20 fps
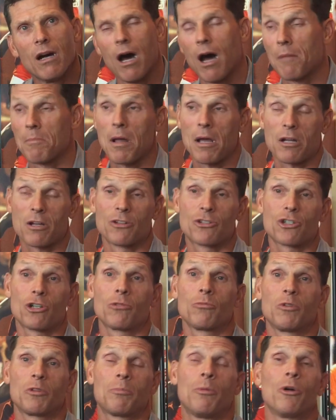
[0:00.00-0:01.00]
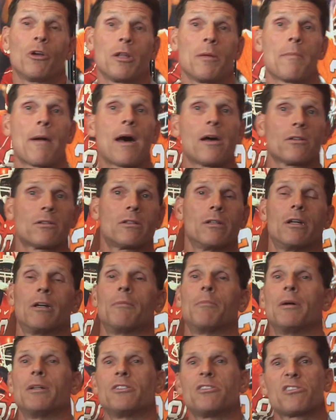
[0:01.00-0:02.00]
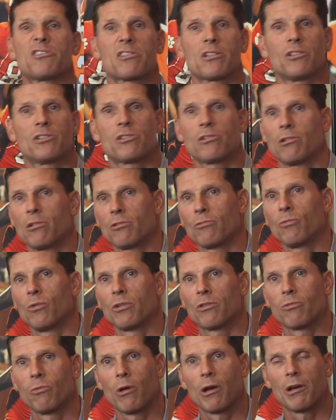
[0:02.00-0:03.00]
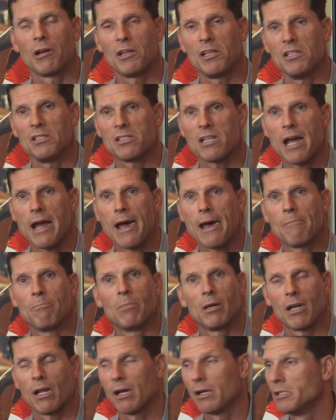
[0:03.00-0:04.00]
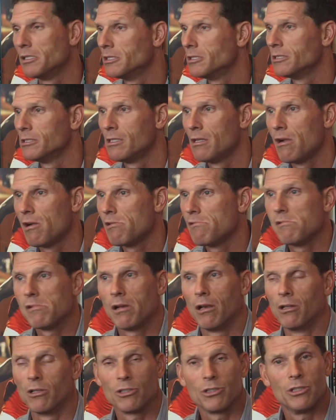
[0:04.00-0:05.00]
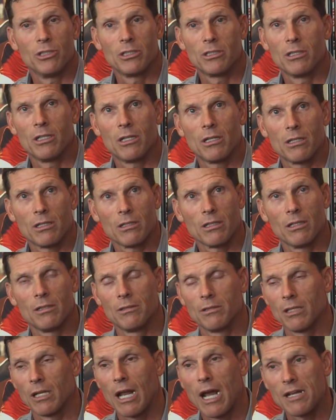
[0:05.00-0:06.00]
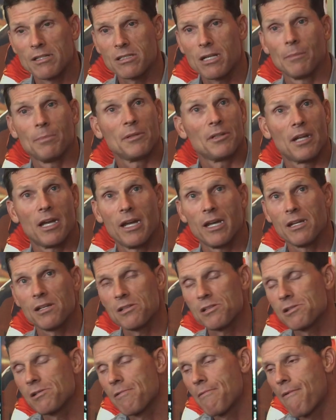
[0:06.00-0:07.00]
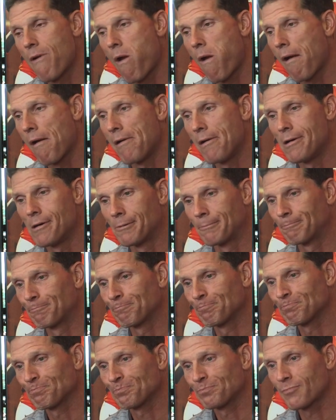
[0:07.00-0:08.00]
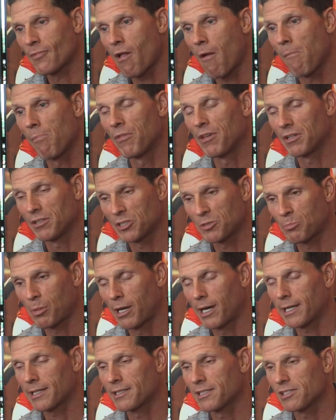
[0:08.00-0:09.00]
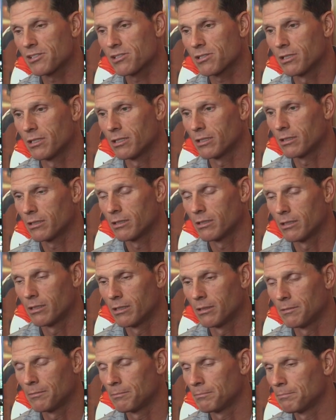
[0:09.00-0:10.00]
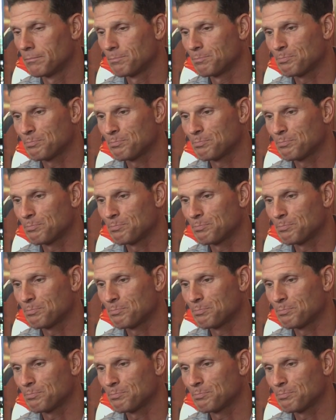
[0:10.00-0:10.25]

I'm not concerned with putting him out there, but just concerned with where he's at. But looked good the last couple days that he's practiced. And